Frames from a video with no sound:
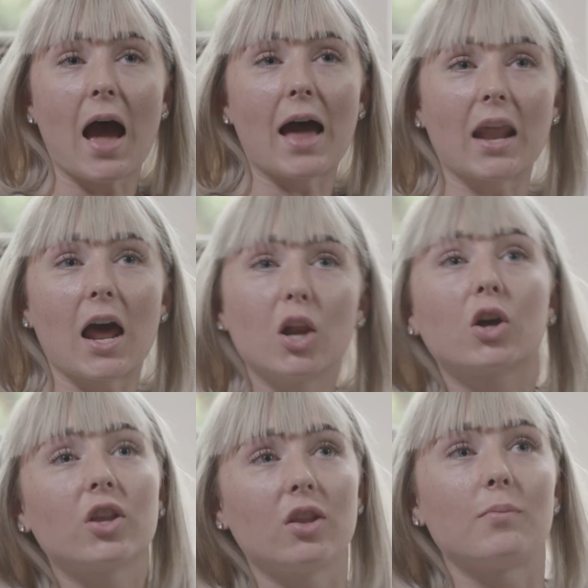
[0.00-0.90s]
and I
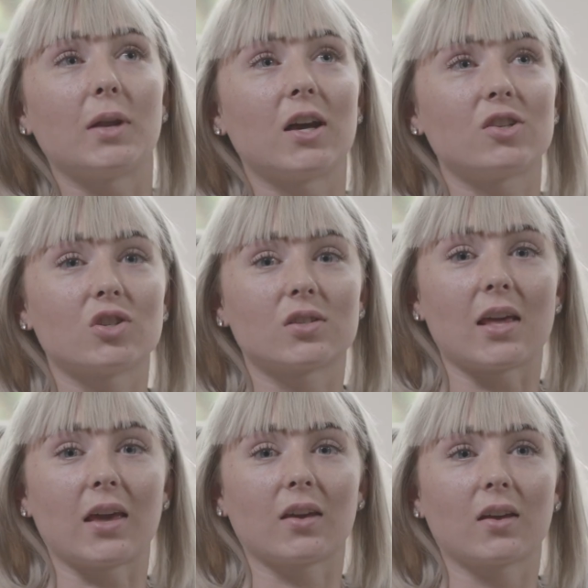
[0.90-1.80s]
look at them and I just
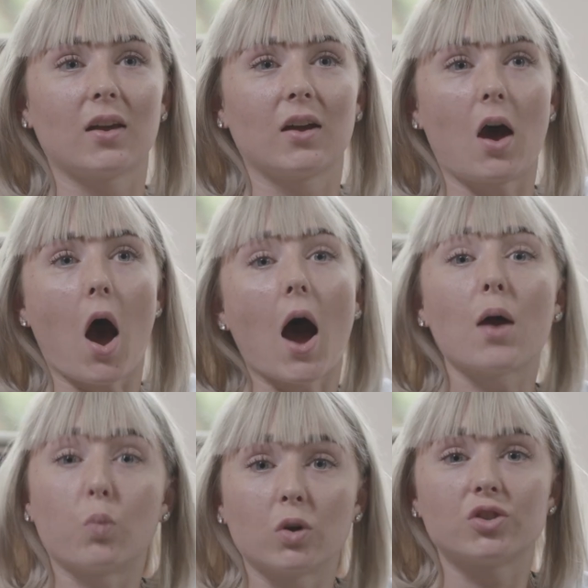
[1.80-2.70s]
think,
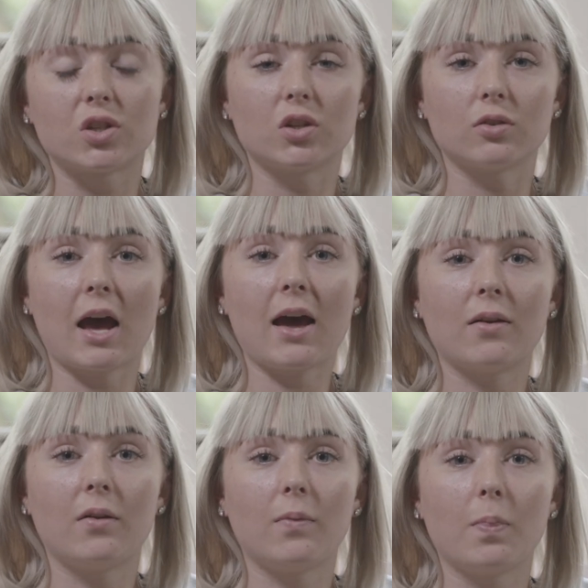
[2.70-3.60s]
I want to do
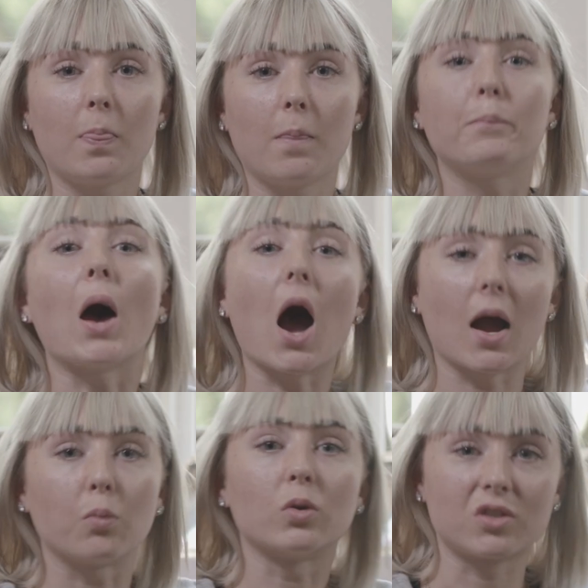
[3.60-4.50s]
that, but
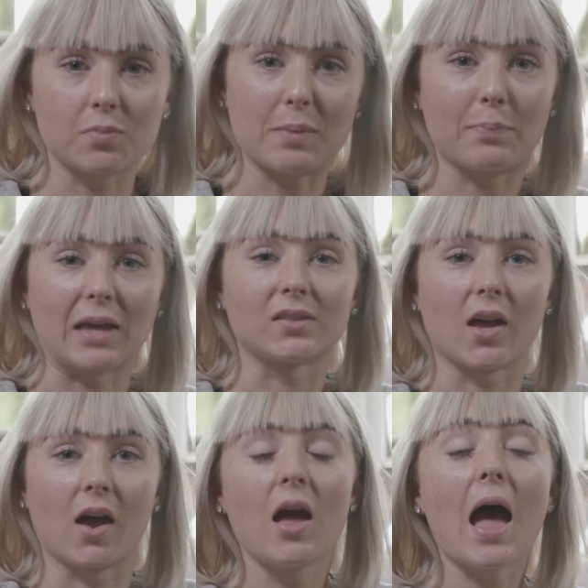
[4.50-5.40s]
I want to be
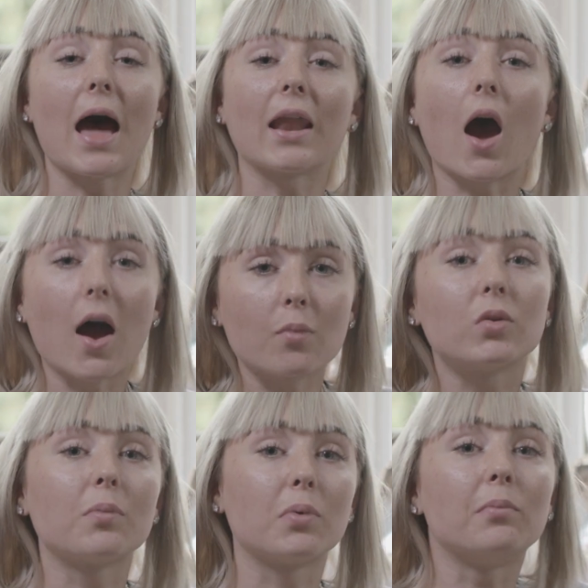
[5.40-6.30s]
better, and I
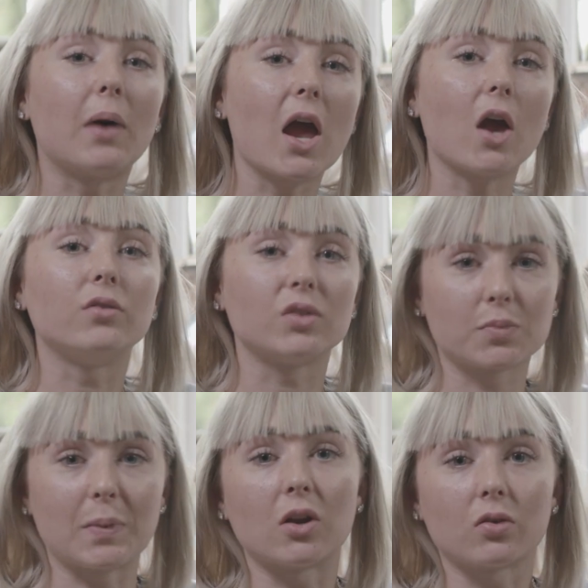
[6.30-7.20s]
want to put my own
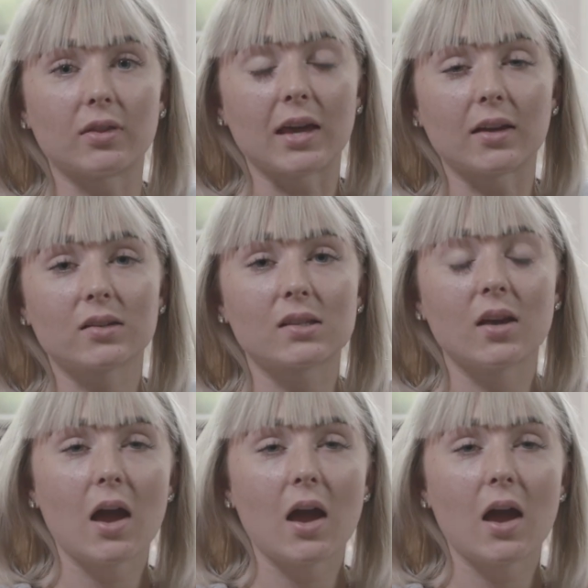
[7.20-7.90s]
spin on things.